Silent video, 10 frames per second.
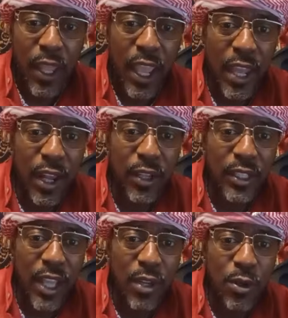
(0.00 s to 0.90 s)
and
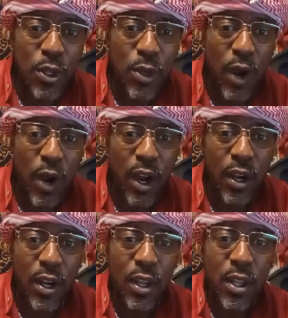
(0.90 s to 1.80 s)
understanding who you are,
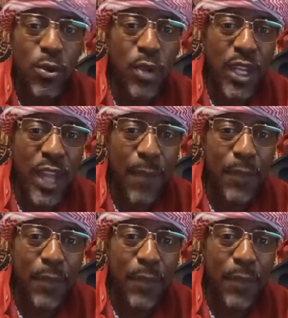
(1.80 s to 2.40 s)
you cannot